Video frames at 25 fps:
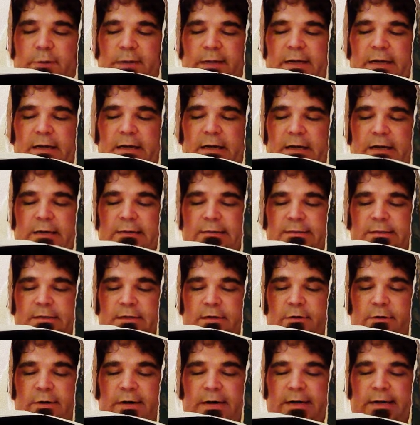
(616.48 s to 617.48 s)

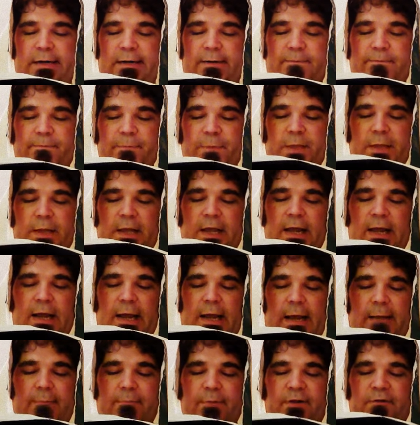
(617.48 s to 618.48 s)
consecrated.
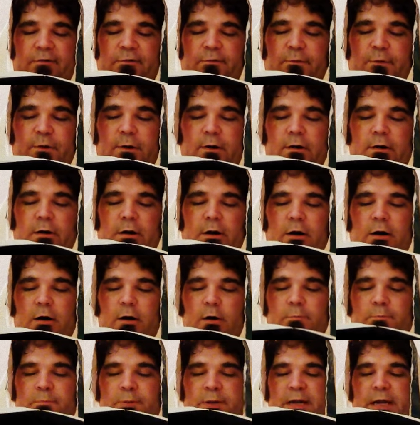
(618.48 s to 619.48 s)
And before
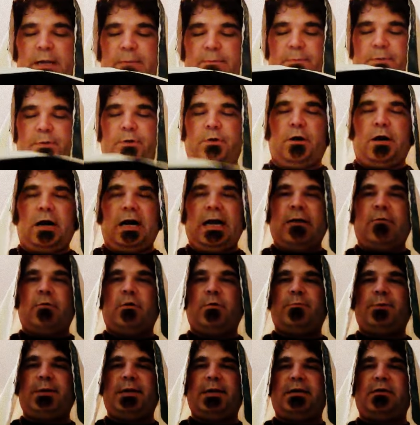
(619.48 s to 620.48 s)
all people, I
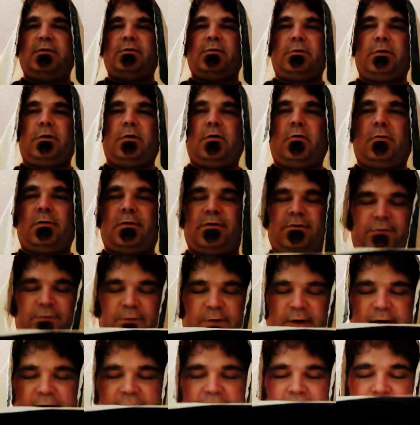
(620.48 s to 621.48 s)
will be
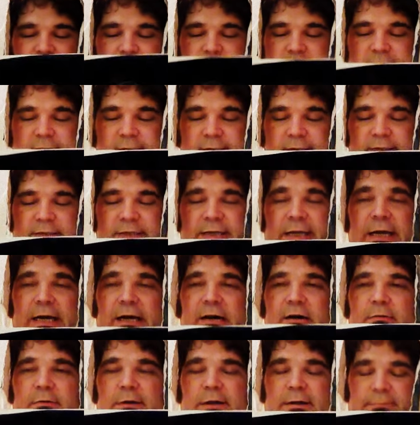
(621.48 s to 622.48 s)
glorified. This is
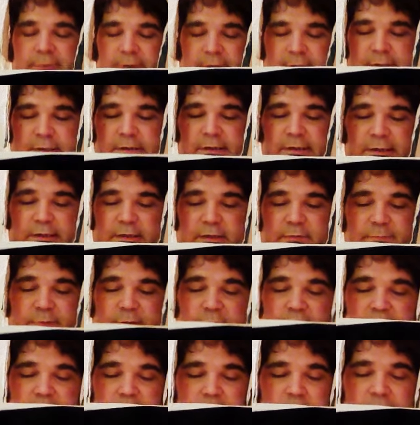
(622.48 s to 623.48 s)
Yahweh we're talking
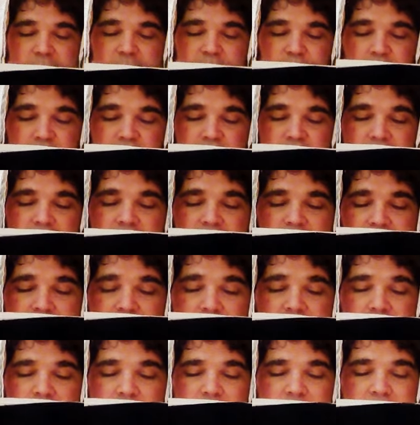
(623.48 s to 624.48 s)
about here. And
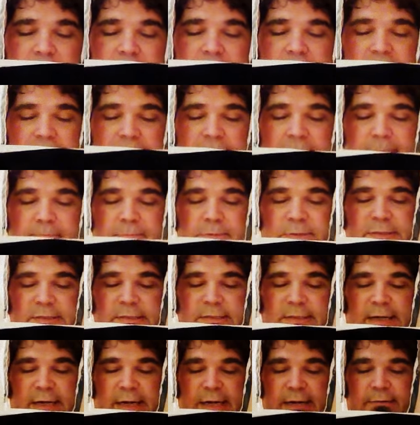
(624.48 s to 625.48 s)
Aaron kept
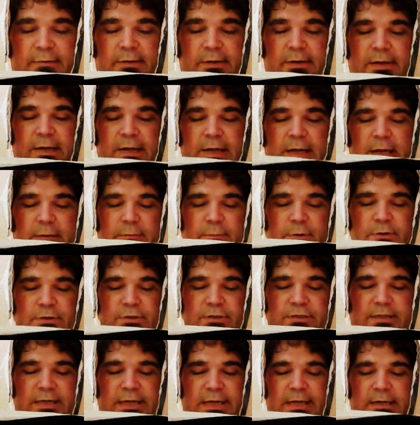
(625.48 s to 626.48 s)
silent. And
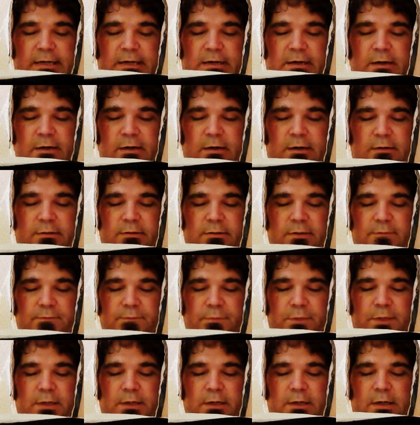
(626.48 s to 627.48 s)
Moshe called
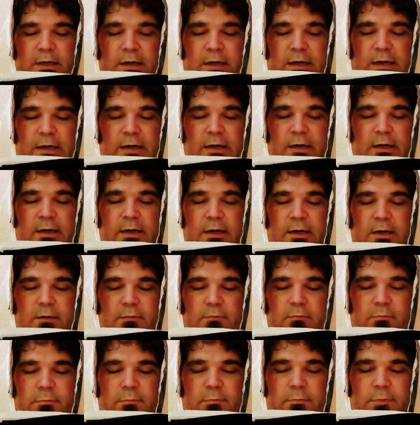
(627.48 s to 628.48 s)

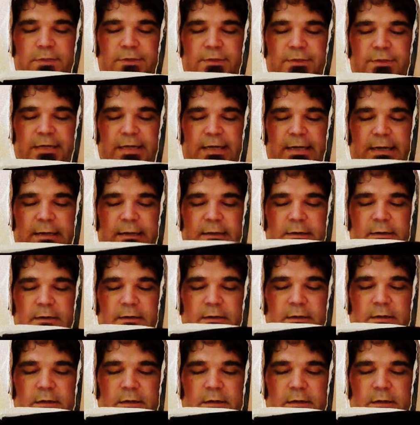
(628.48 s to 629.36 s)
Mishael